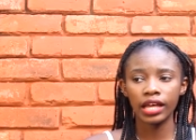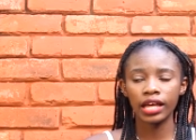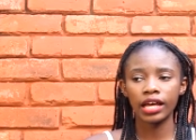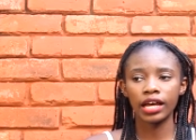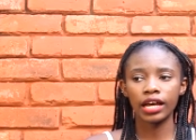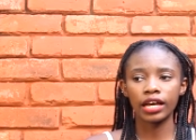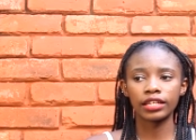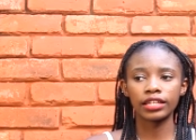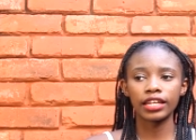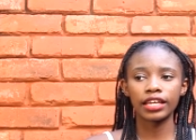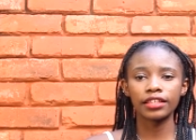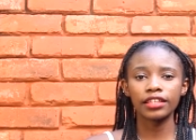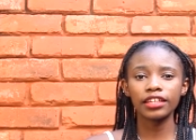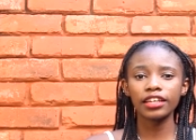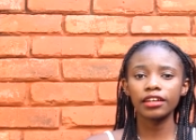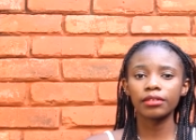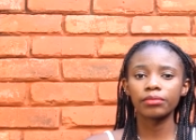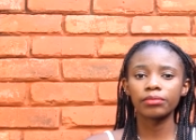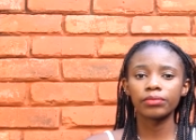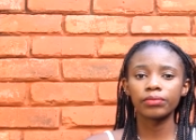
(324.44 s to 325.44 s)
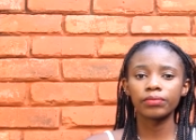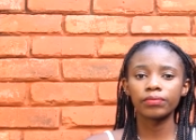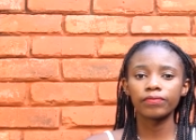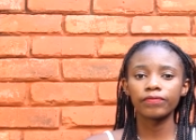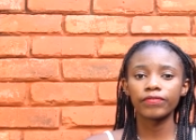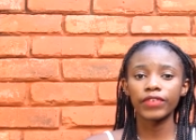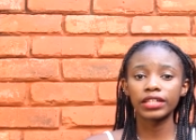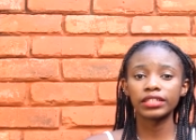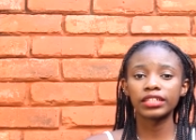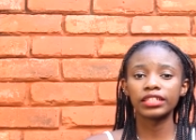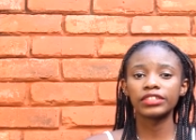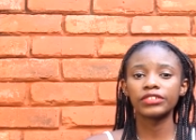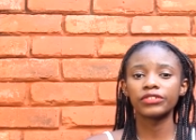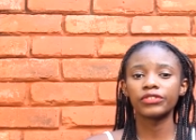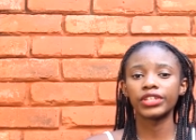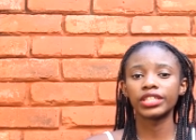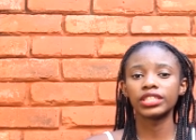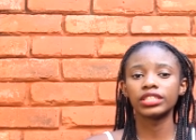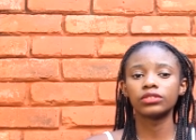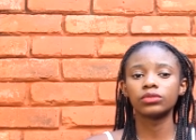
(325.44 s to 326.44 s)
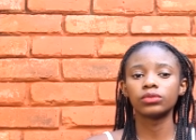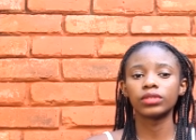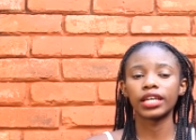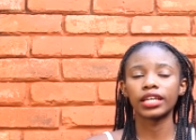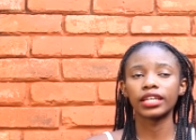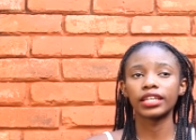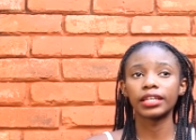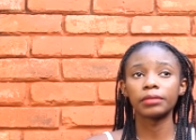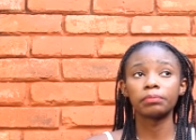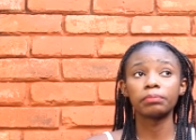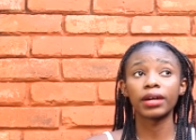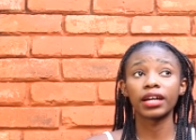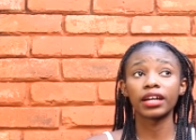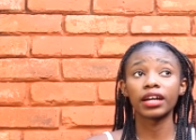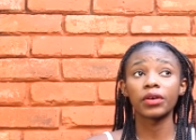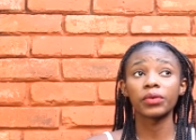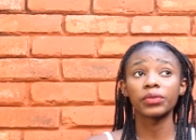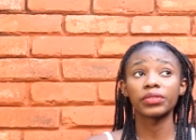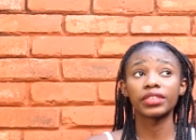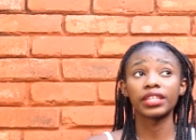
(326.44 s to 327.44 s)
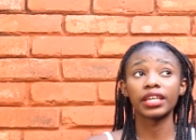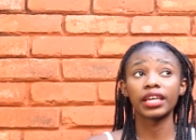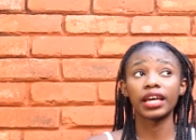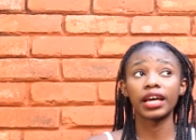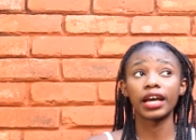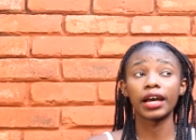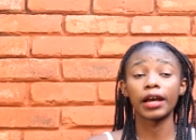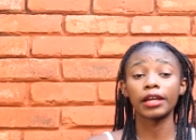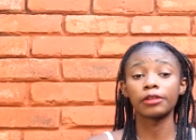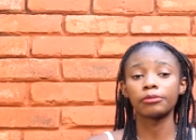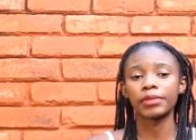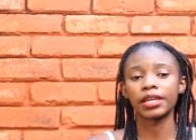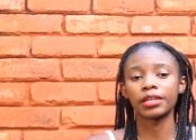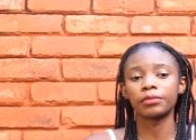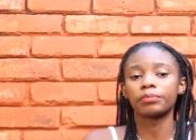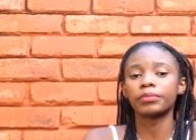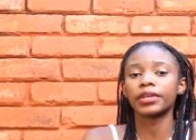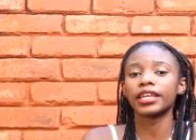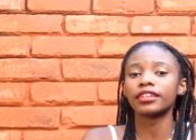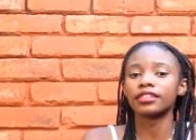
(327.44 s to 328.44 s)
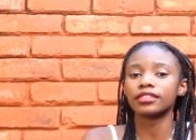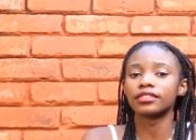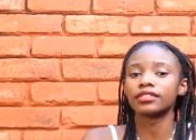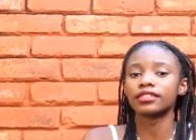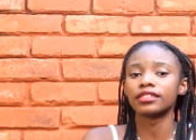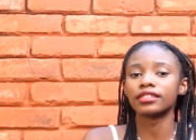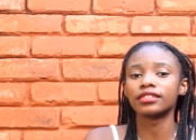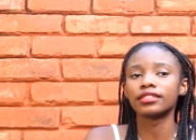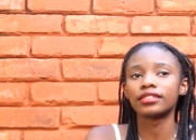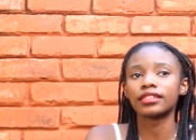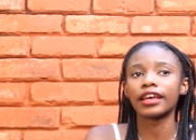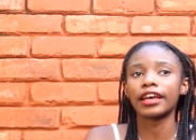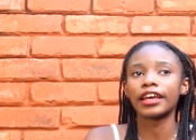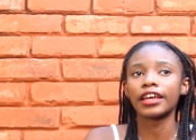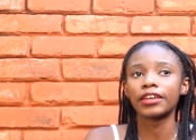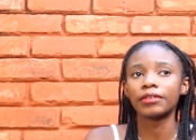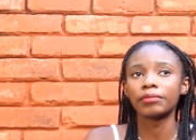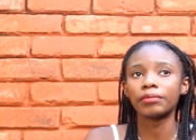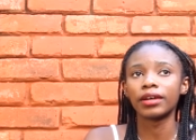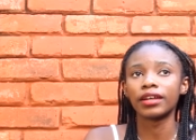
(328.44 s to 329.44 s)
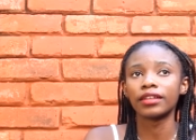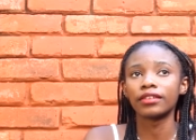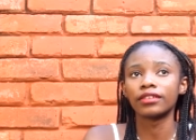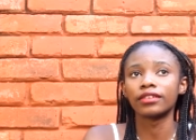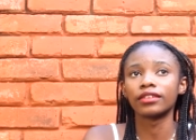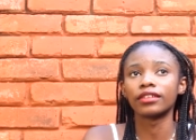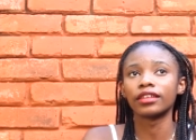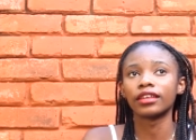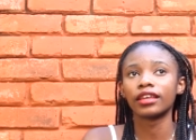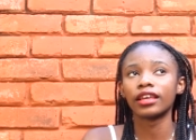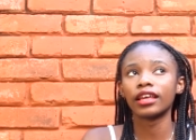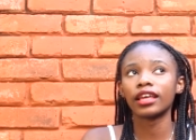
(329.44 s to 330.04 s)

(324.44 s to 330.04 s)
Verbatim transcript: and i think i'm finally ready to like get back out there at my pace this time and